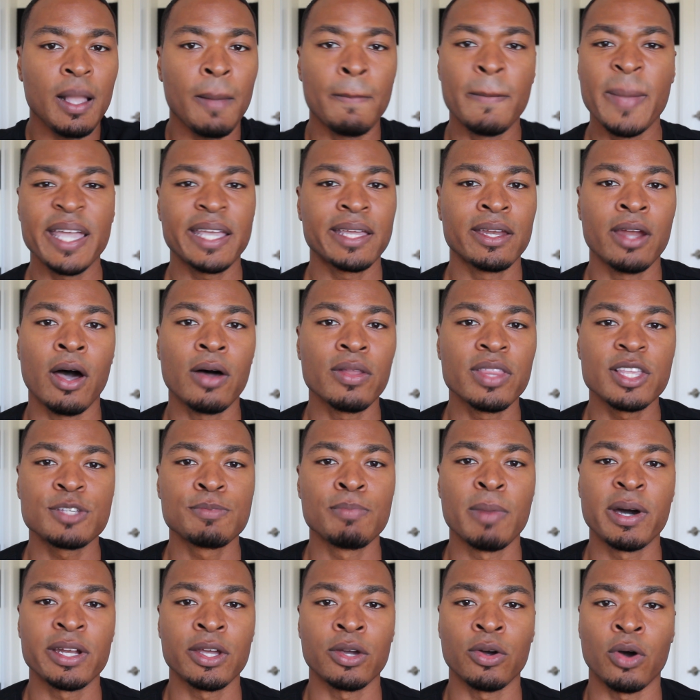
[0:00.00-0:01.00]
making all
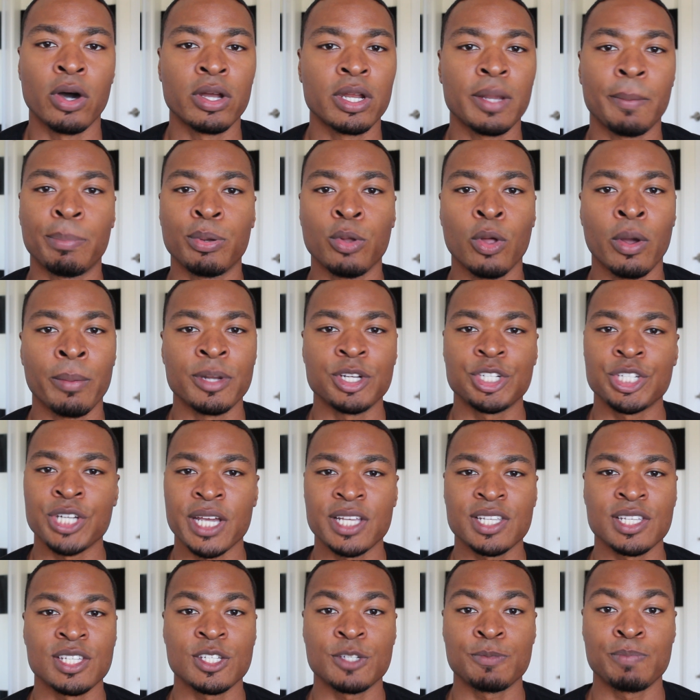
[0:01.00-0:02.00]
this money on unemployment
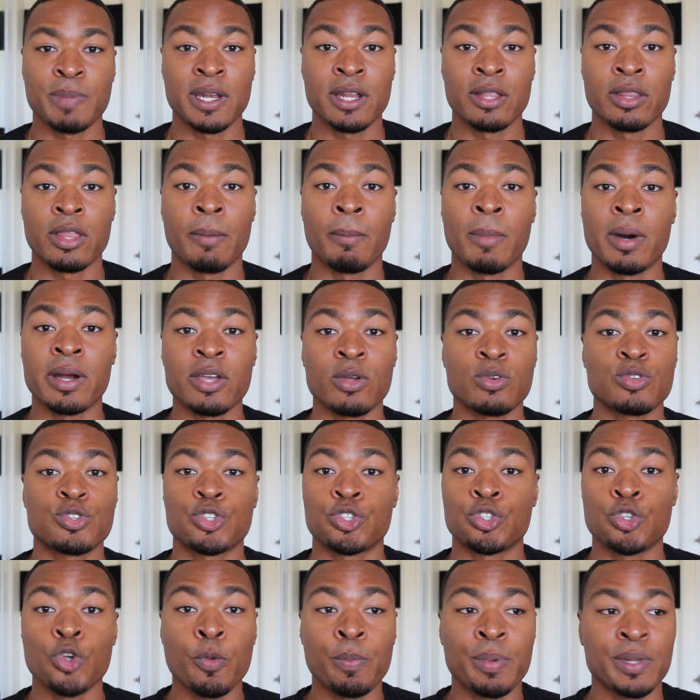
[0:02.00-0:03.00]
checks and spending their money on
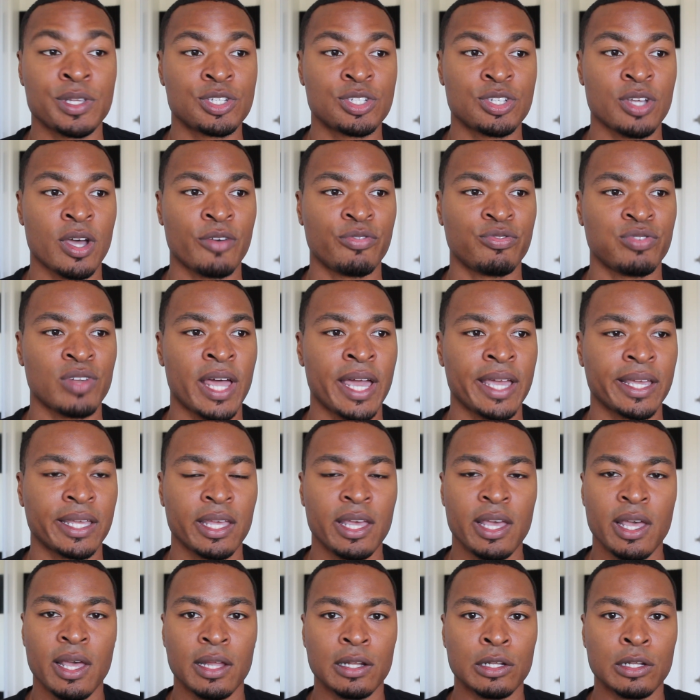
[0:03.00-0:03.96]
stupid stuff like